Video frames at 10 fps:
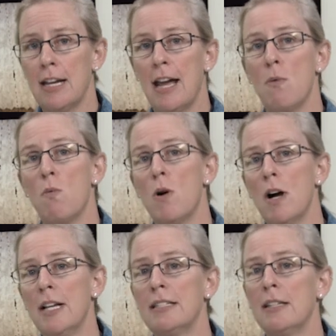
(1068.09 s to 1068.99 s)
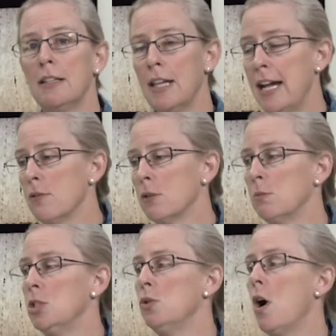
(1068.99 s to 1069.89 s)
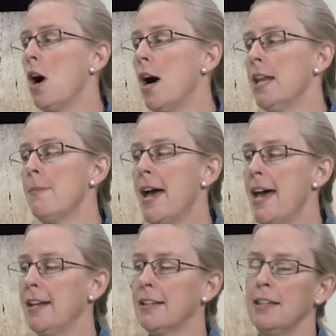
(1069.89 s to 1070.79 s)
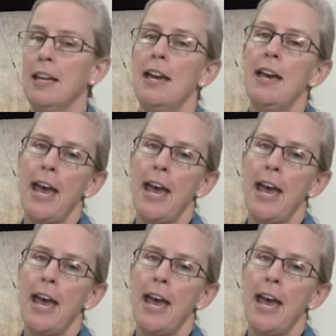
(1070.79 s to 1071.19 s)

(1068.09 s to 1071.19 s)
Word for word: and I want Lightroom to automatically